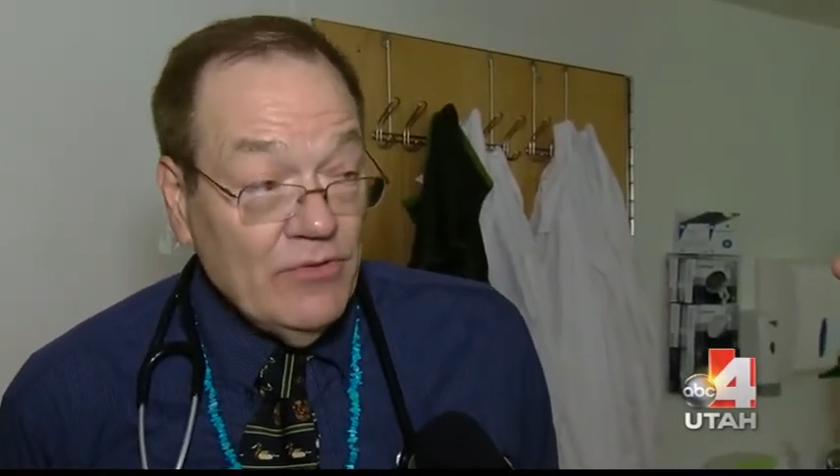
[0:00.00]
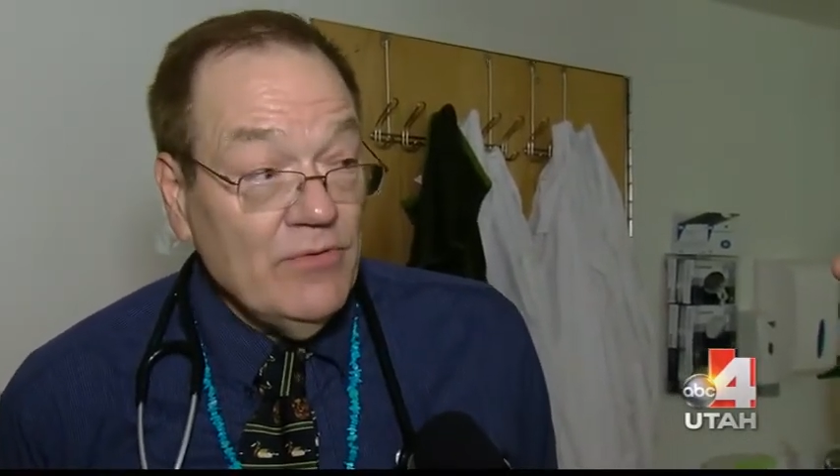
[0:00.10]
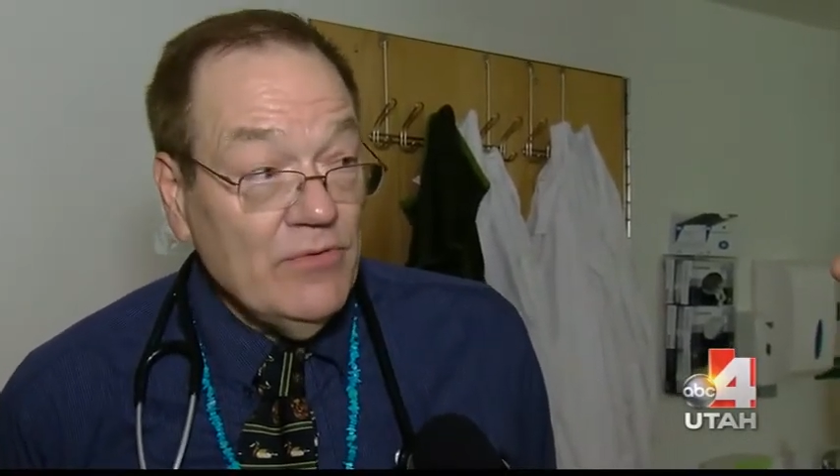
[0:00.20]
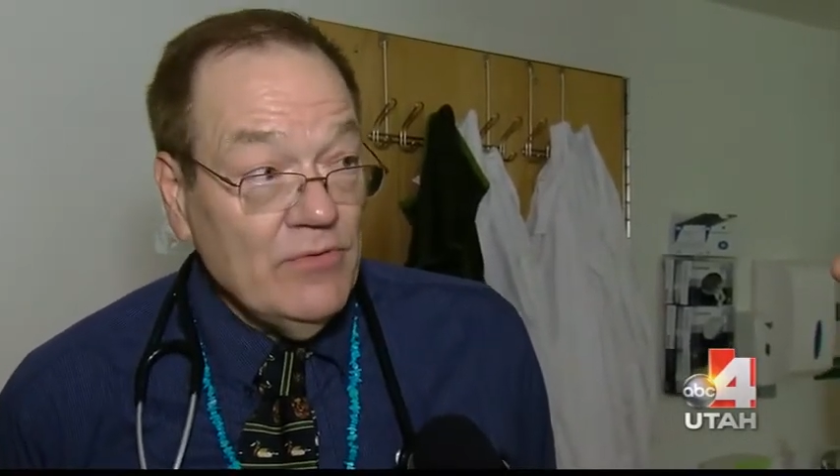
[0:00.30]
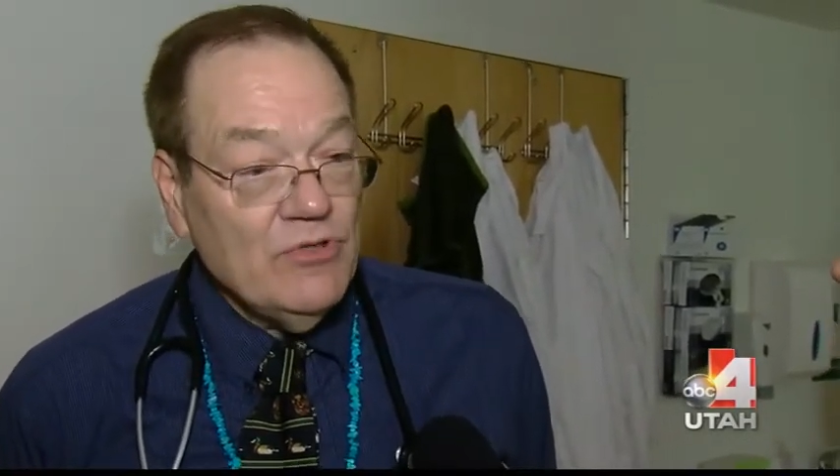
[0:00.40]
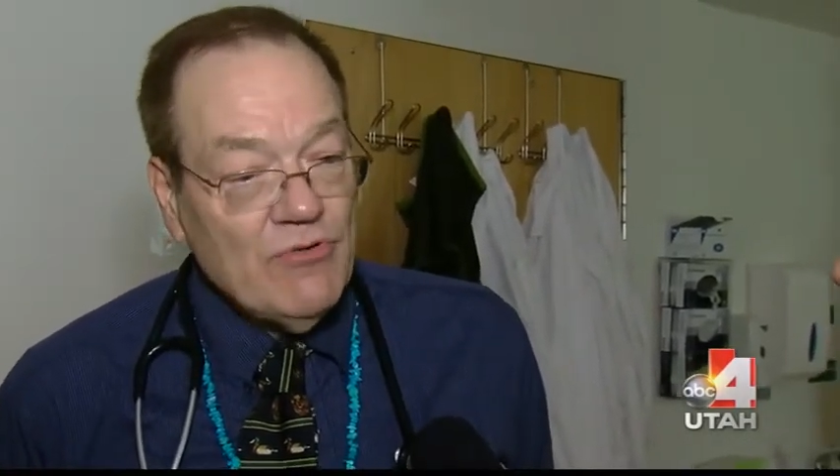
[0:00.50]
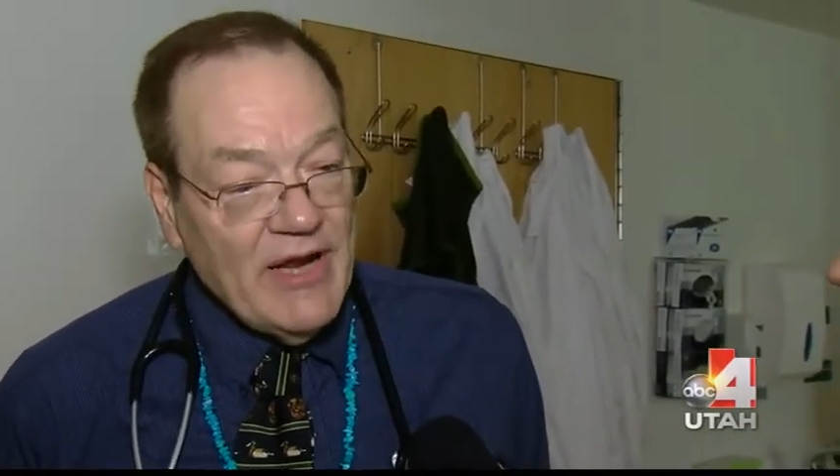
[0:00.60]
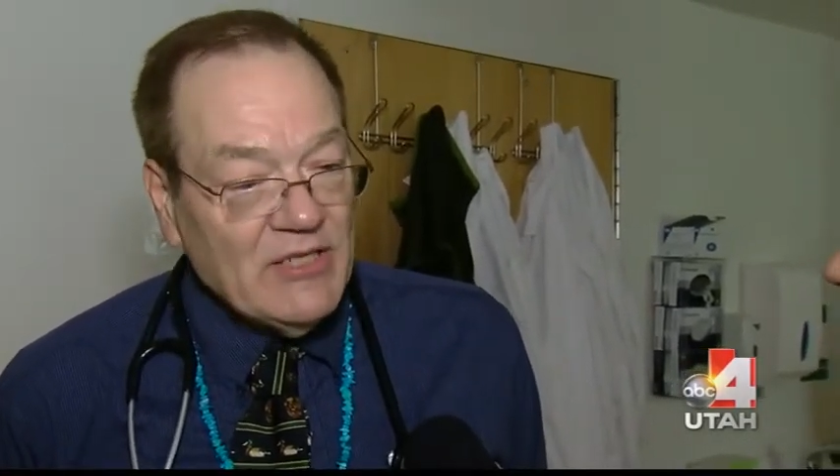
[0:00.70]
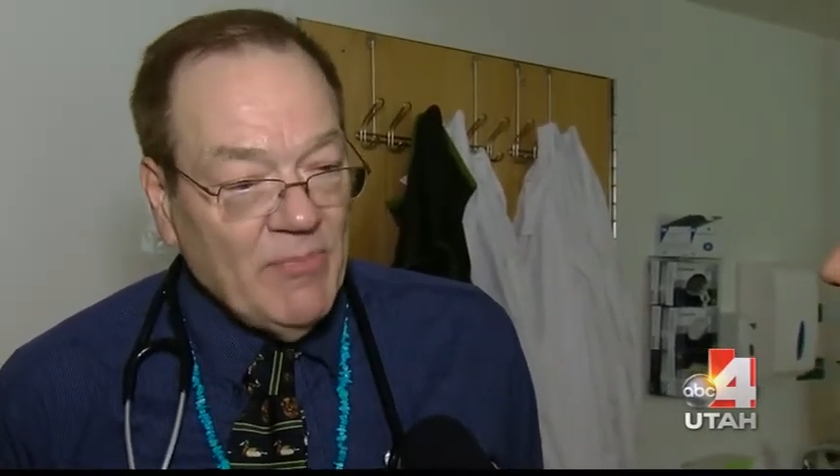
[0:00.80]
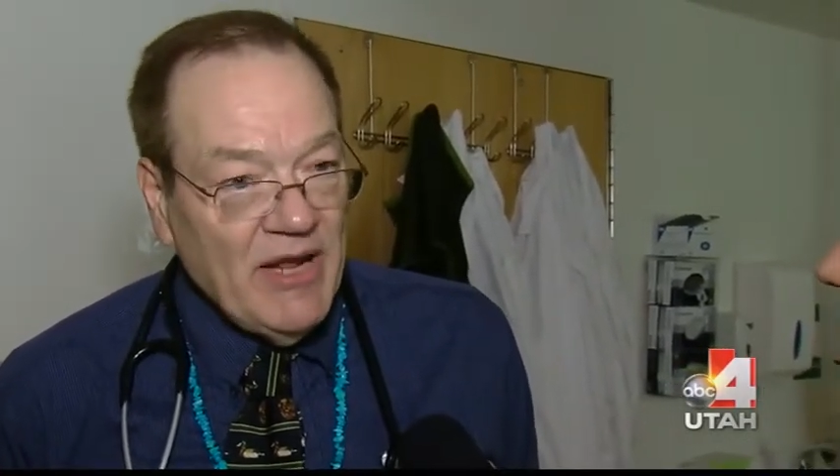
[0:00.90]
do
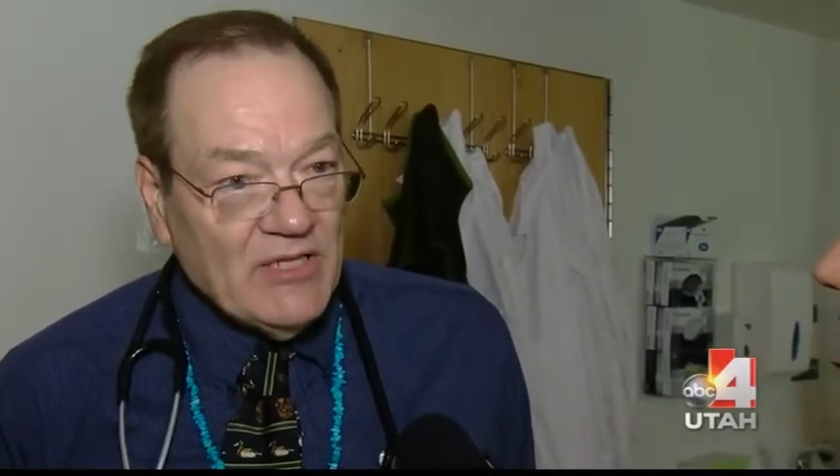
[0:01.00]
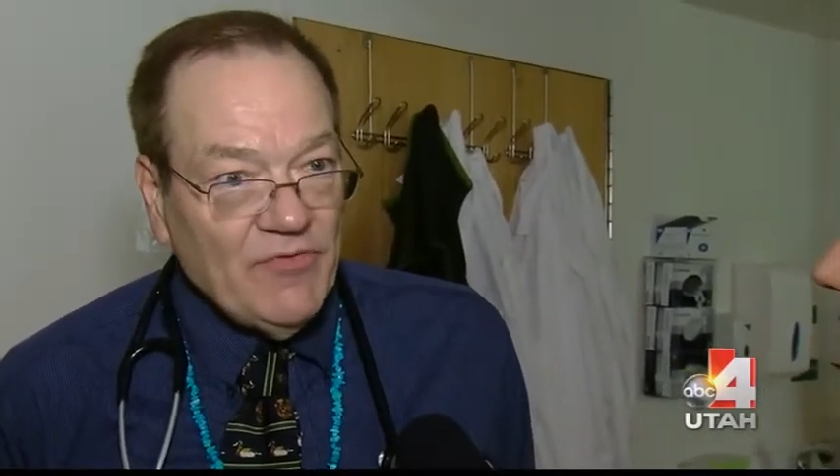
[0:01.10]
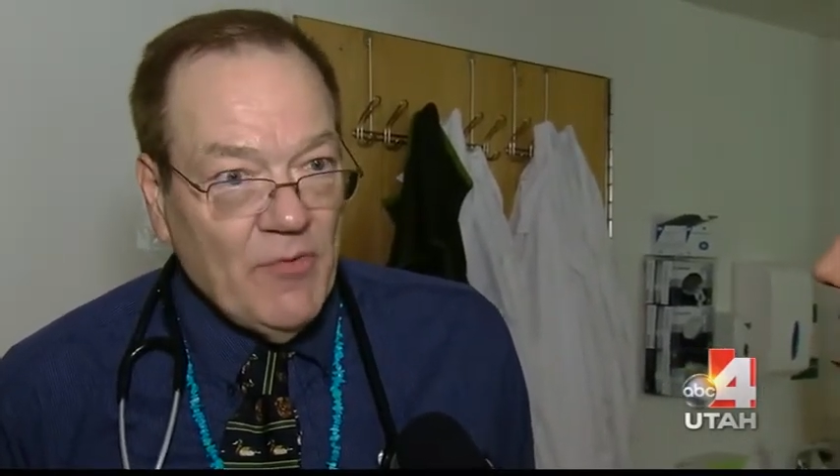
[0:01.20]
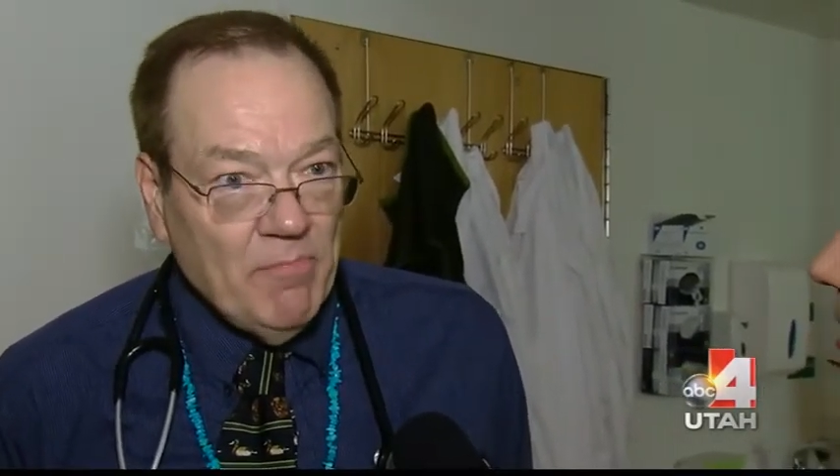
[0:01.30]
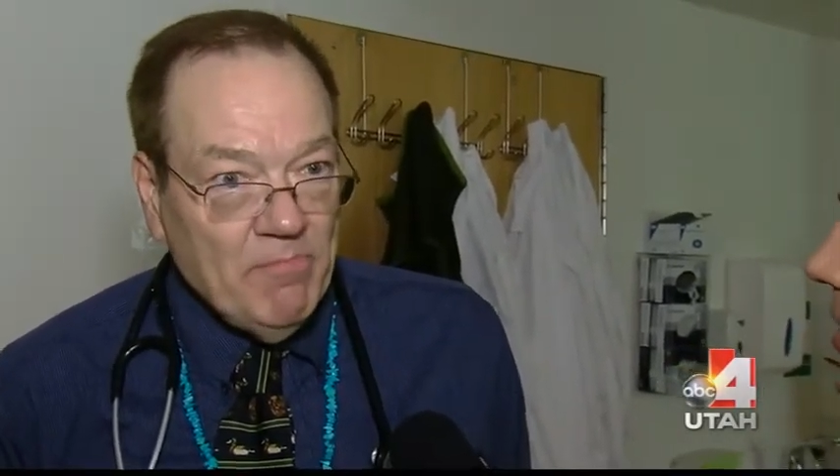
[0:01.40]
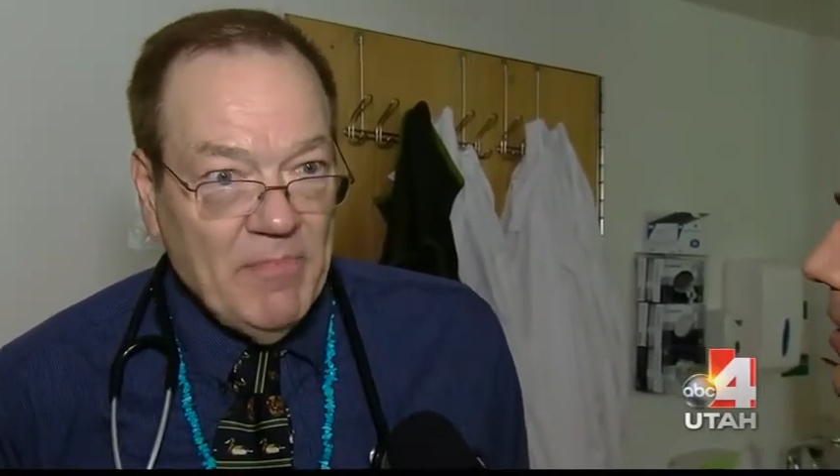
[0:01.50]
transplants for